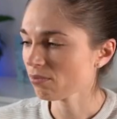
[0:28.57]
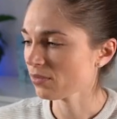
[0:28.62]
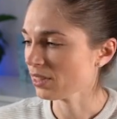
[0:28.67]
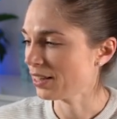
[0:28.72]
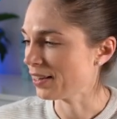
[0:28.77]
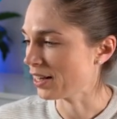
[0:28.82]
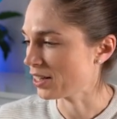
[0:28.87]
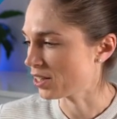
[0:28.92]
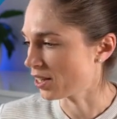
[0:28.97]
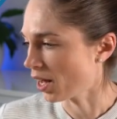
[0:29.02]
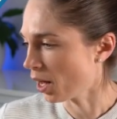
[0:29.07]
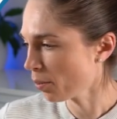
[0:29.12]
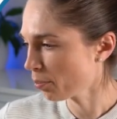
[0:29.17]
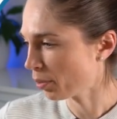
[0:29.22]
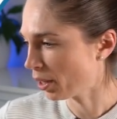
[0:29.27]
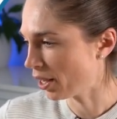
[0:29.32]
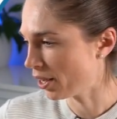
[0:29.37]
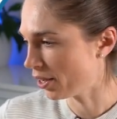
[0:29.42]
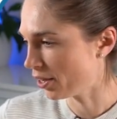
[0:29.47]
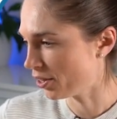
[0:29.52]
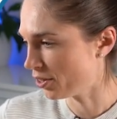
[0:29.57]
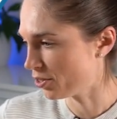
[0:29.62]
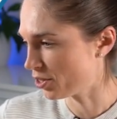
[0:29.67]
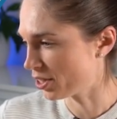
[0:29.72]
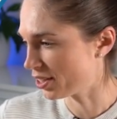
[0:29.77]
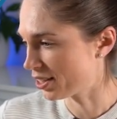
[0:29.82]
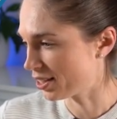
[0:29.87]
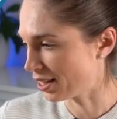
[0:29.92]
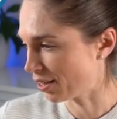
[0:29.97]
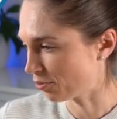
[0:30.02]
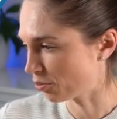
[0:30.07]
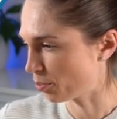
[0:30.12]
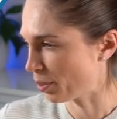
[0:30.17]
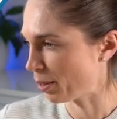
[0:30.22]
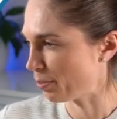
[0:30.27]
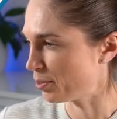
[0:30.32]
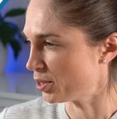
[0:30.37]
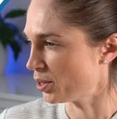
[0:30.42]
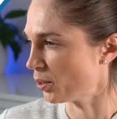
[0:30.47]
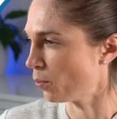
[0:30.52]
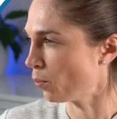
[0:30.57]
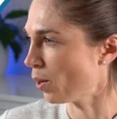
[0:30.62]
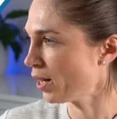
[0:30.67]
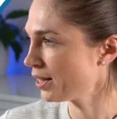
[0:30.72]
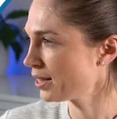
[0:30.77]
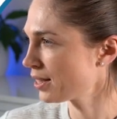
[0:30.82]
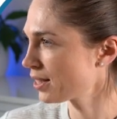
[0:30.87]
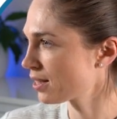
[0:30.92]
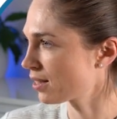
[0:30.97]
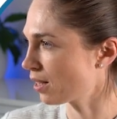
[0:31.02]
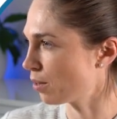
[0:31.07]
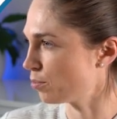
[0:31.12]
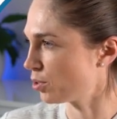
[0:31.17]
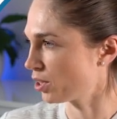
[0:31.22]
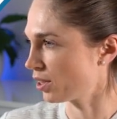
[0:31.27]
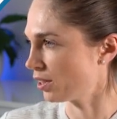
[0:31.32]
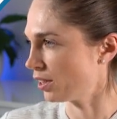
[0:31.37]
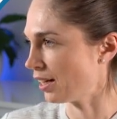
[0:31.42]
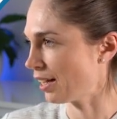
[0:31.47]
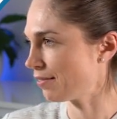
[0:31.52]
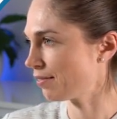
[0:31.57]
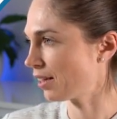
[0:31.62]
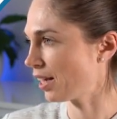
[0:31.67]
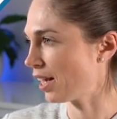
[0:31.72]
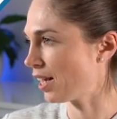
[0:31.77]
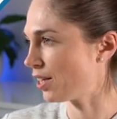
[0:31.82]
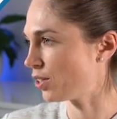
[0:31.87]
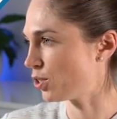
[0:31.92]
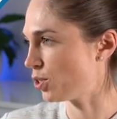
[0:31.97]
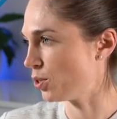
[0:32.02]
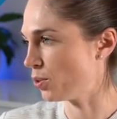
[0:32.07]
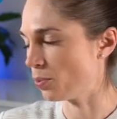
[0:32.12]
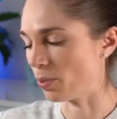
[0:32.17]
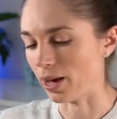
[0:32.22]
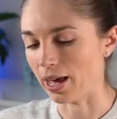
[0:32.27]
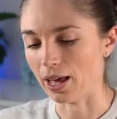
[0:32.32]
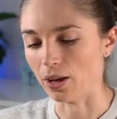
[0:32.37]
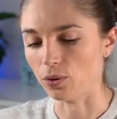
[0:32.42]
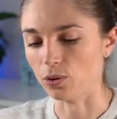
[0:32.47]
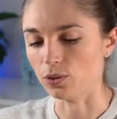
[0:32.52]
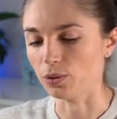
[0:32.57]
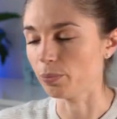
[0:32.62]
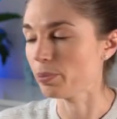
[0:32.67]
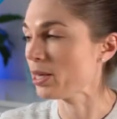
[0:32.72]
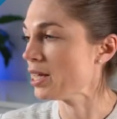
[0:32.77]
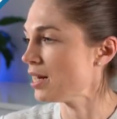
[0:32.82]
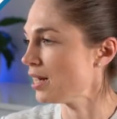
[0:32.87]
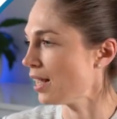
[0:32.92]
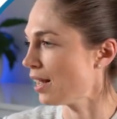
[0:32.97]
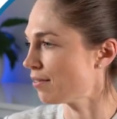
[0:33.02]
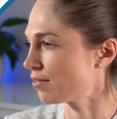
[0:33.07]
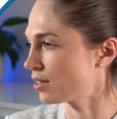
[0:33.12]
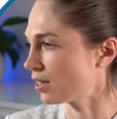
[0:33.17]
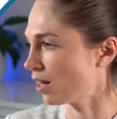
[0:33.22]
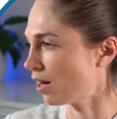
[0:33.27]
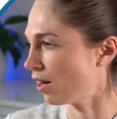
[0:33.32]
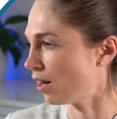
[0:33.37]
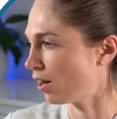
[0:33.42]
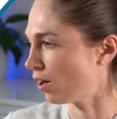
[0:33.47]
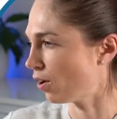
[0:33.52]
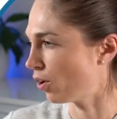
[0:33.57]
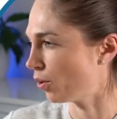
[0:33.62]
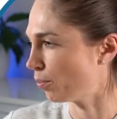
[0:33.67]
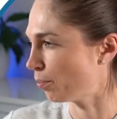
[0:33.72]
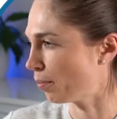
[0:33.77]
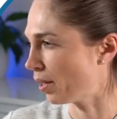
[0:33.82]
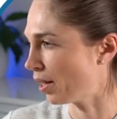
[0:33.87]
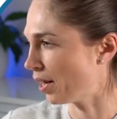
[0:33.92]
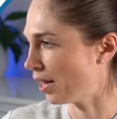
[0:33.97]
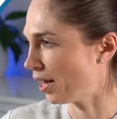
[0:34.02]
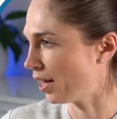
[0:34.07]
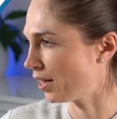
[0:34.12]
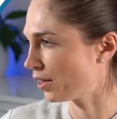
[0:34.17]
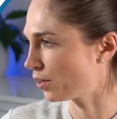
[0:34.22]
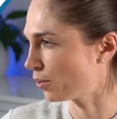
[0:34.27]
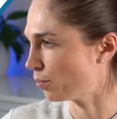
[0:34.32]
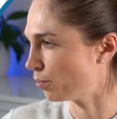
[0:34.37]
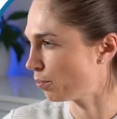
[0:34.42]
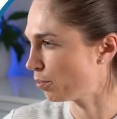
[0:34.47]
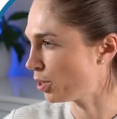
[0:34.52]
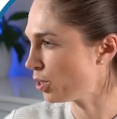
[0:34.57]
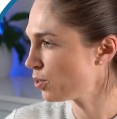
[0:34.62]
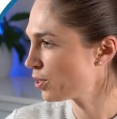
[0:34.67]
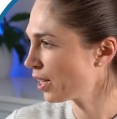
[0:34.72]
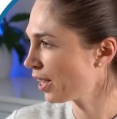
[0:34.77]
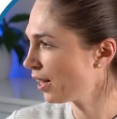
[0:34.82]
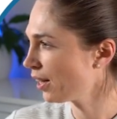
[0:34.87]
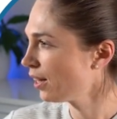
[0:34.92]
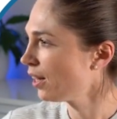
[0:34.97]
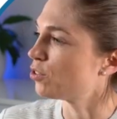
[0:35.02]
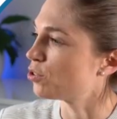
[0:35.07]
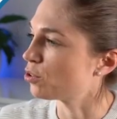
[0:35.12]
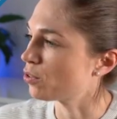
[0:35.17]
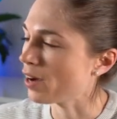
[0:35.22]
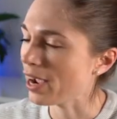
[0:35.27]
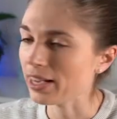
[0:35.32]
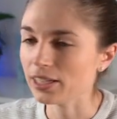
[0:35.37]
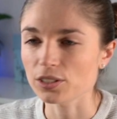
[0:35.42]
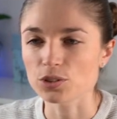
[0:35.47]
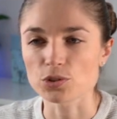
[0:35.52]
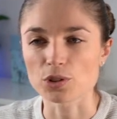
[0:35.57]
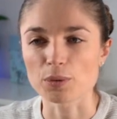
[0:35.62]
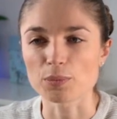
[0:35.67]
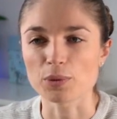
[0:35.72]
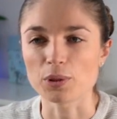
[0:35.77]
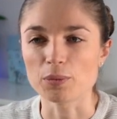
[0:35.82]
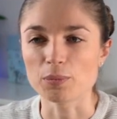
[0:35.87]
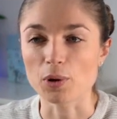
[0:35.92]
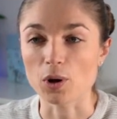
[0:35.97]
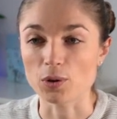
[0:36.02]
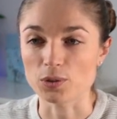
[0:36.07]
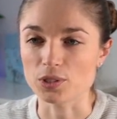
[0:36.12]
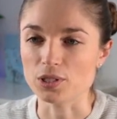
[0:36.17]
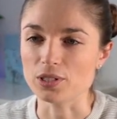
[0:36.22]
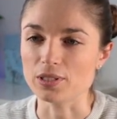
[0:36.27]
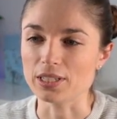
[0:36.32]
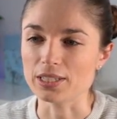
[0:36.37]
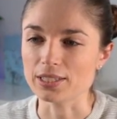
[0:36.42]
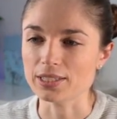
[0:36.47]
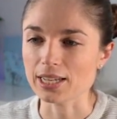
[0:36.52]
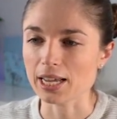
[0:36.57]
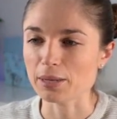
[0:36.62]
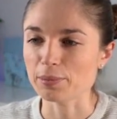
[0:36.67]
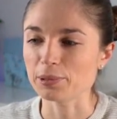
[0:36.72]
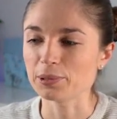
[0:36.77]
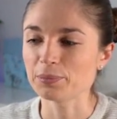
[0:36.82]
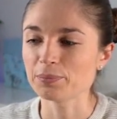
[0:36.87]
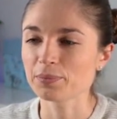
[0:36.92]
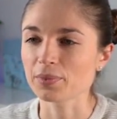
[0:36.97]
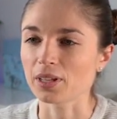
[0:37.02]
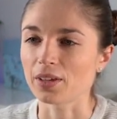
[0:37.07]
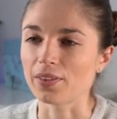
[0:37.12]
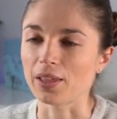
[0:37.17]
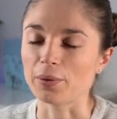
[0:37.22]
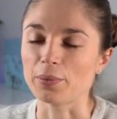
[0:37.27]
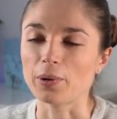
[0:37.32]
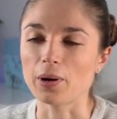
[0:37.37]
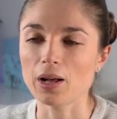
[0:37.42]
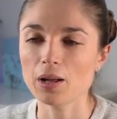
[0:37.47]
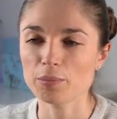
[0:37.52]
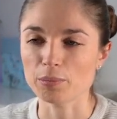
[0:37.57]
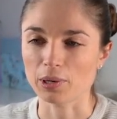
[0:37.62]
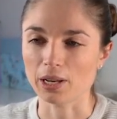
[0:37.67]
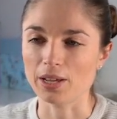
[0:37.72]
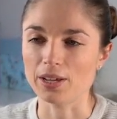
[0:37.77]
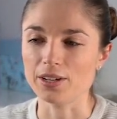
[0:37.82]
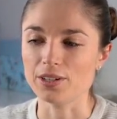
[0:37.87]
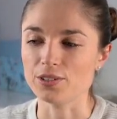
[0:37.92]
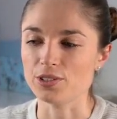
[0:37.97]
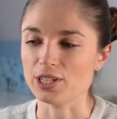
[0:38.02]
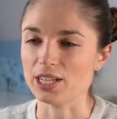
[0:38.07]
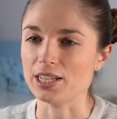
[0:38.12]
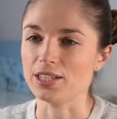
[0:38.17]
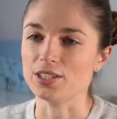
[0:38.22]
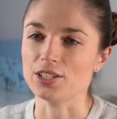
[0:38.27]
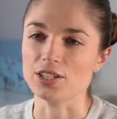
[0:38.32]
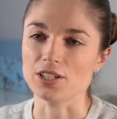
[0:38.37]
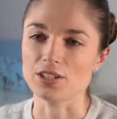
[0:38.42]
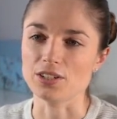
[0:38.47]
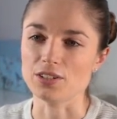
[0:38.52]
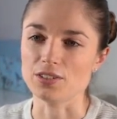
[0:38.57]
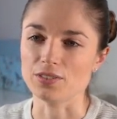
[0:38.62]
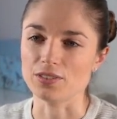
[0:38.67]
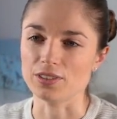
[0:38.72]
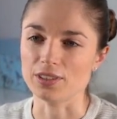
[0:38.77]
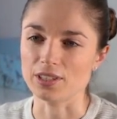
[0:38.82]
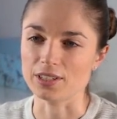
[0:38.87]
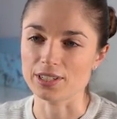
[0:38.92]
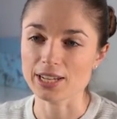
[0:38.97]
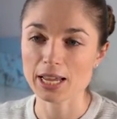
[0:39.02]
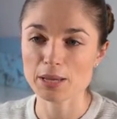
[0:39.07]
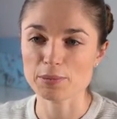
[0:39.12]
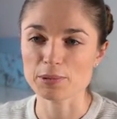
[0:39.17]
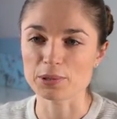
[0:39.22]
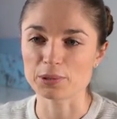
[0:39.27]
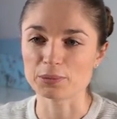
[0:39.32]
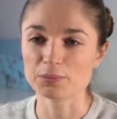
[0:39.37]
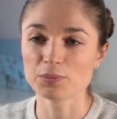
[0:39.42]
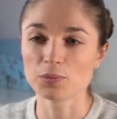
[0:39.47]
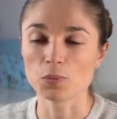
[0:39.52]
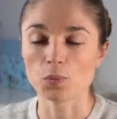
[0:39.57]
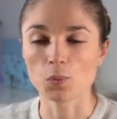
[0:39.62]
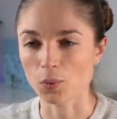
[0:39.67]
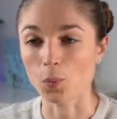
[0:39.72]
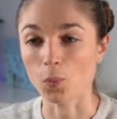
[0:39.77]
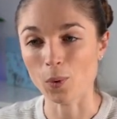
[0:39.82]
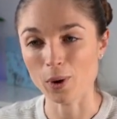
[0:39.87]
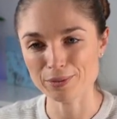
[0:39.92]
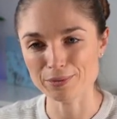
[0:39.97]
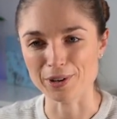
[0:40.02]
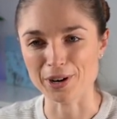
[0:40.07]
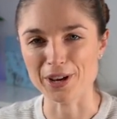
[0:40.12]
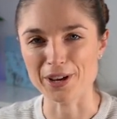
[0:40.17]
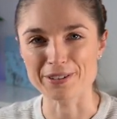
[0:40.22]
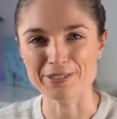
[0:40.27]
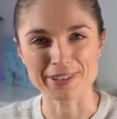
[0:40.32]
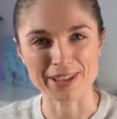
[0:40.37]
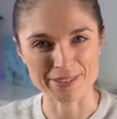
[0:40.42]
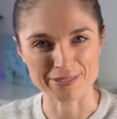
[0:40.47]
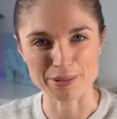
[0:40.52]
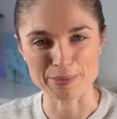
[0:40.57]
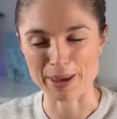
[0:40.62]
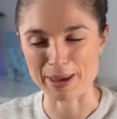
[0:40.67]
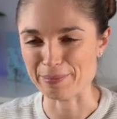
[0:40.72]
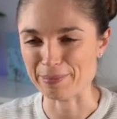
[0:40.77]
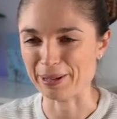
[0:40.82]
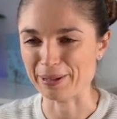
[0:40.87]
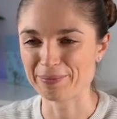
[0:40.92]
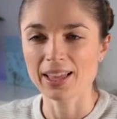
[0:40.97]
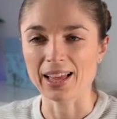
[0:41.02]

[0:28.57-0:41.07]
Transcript: And then to upload several papers at once, I'm just going to navigate to where all the PDFs are on my computer, drag and drop them onto this table, and they will upload into the table, one row for every paper.